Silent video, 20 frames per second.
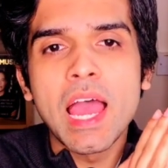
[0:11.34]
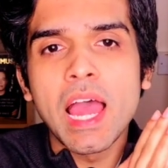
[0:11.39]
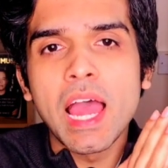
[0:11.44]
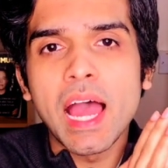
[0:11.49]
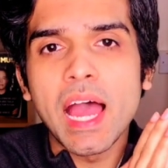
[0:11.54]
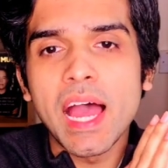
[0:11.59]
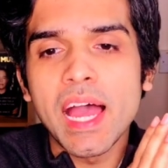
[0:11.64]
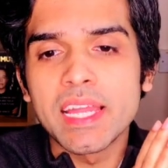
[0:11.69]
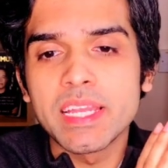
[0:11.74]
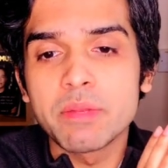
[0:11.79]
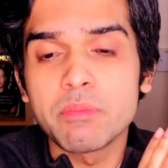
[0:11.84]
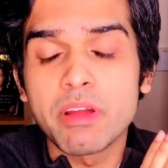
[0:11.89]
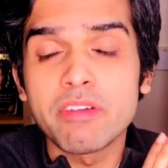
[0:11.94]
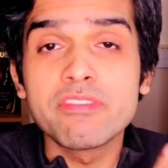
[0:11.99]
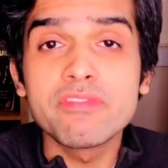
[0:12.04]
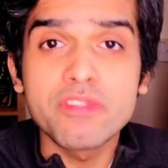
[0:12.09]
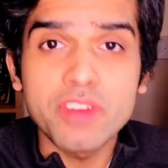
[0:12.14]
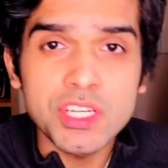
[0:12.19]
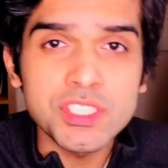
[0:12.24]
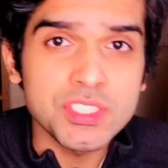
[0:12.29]
And in my
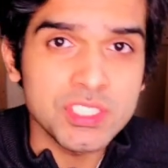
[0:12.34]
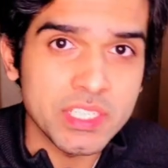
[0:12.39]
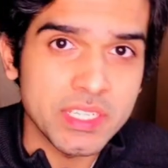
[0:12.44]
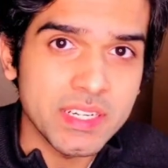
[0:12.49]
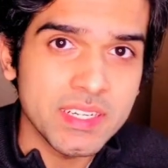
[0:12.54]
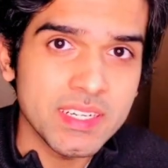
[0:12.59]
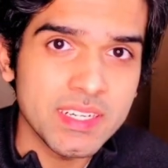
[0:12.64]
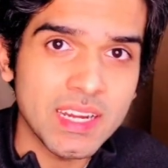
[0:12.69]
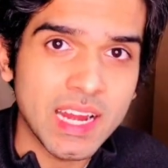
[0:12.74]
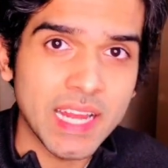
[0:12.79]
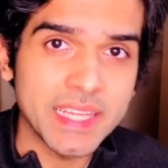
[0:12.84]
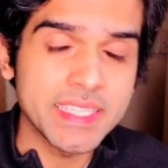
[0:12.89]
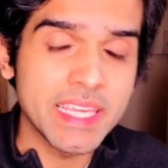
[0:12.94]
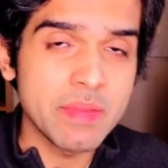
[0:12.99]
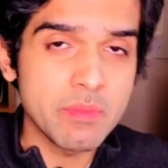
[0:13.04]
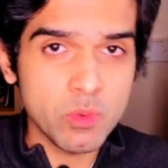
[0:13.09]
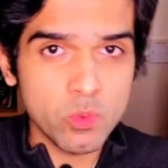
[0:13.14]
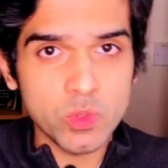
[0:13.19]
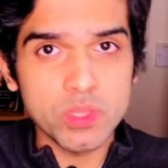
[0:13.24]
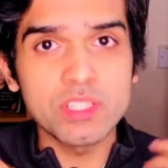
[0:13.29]
first year, I
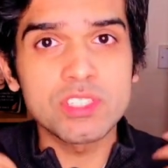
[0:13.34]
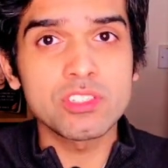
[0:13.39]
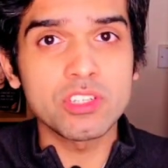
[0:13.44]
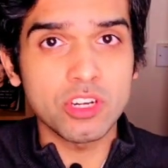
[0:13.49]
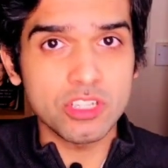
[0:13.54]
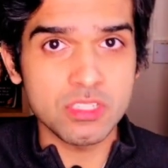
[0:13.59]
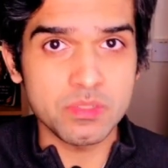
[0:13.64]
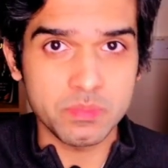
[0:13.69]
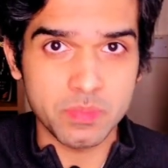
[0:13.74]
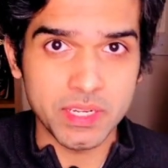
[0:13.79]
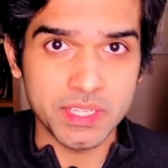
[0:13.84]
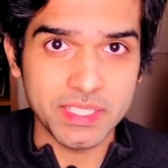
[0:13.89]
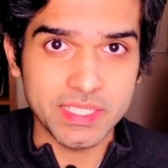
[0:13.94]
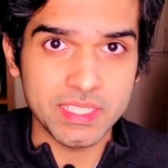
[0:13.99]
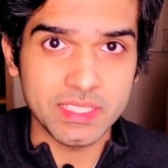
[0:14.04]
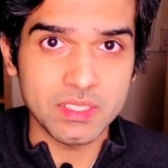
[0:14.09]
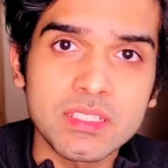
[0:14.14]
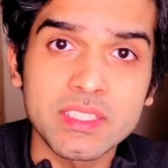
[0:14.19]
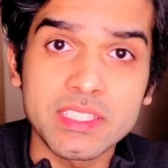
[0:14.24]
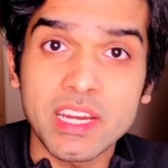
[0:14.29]
came up with a startup
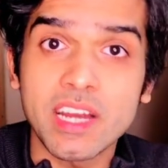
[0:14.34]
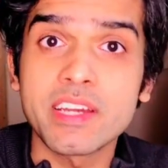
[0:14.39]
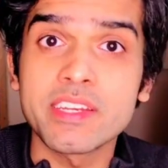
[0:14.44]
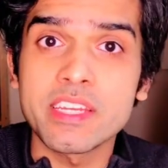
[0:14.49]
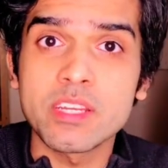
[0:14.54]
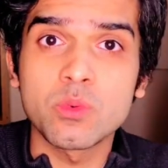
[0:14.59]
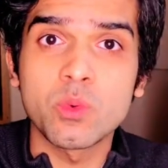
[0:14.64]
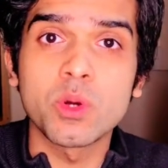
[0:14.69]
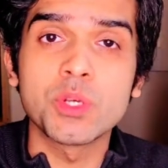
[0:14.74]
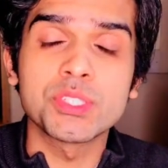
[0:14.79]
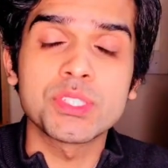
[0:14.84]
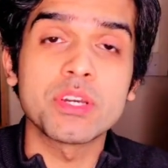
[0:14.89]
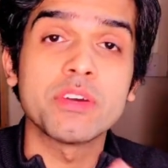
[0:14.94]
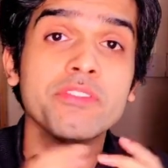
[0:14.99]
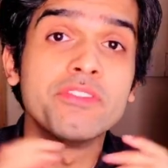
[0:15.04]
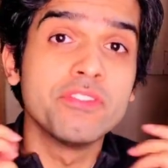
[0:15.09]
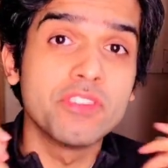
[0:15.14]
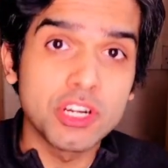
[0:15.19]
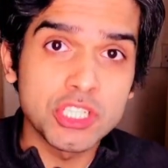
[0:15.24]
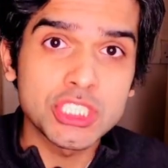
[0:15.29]
idea. The idea was a
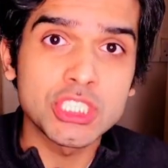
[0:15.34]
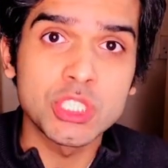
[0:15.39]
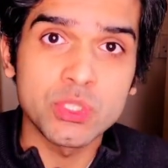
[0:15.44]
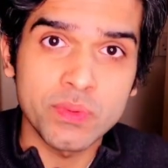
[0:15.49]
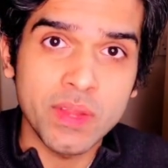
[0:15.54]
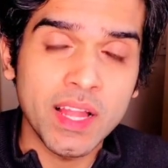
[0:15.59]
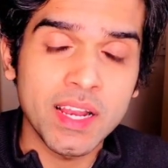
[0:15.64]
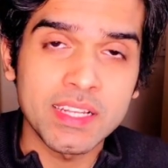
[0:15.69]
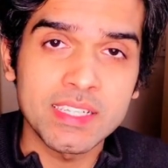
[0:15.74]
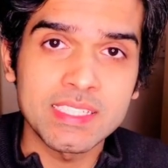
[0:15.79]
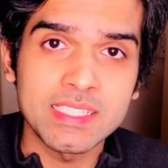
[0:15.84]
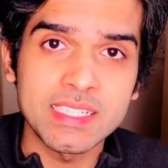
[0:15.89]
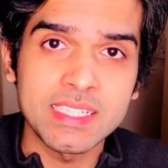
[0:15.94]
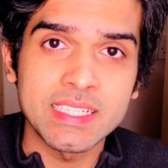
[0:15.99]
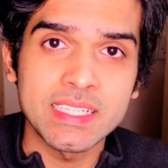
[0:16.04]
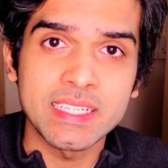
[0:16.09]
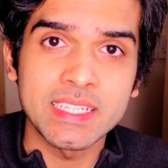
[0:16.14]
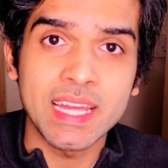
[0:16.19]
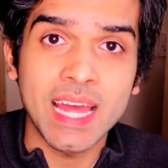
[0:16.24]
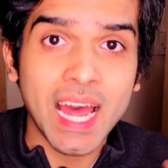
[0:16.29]
virtual
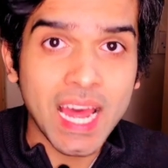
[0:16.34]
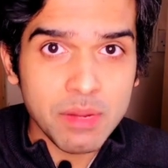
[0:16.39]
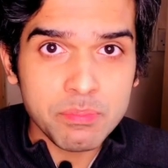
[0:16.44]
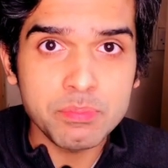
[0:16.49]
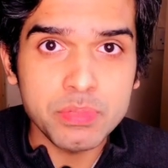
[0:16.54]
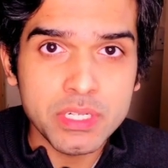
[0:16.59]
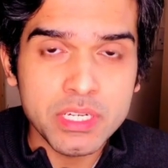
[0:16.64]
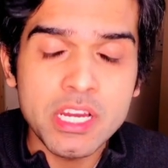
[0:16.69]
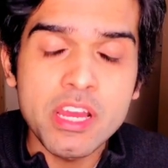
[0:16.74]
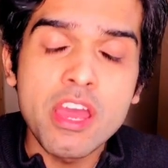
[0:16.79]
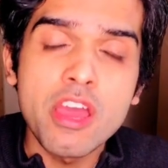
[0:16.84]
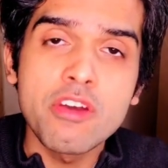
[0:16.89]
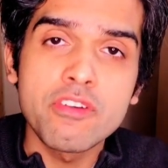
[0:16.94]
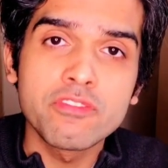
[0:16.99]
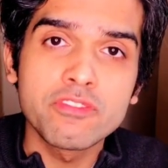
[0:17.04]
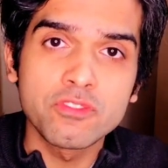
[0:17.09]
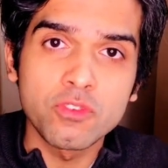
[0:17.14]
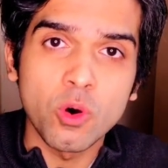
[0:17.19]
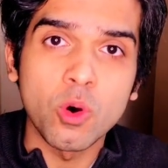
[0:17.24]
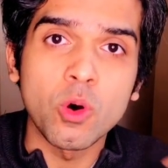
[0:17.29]
reality app
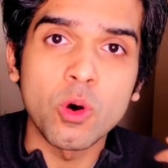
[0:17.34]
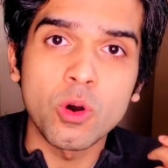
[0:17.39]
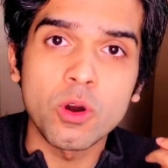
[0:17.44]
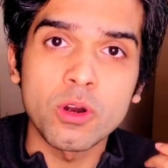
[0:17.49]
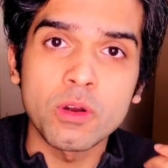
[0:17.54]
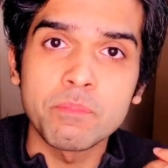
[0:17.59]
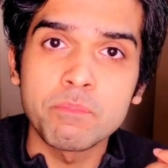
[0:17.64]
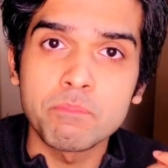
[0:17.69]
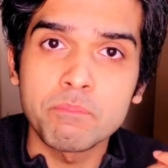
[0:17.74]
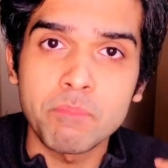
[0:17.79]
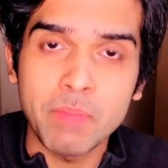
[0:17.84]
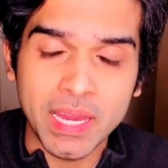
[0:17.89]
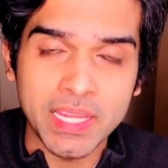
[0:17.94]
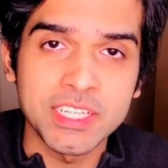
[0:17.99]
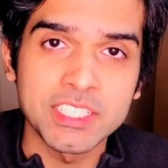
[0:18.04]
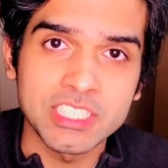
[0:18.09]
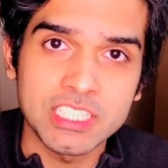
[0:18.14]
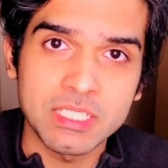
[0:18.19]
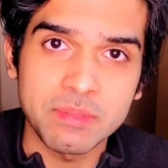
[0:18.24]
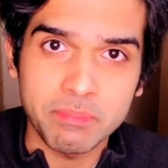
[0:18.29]
for
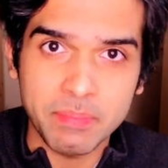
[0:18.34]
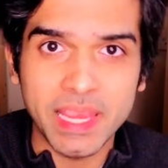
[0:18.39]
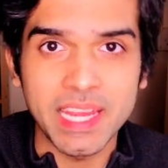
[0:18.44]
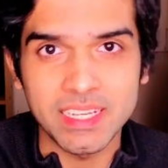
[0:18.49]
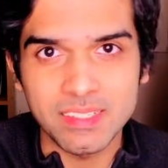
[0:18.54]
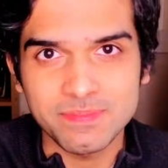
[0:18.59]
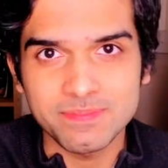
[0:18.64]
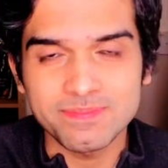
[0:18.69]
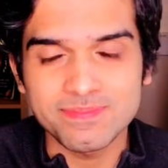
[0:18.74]
managing pain.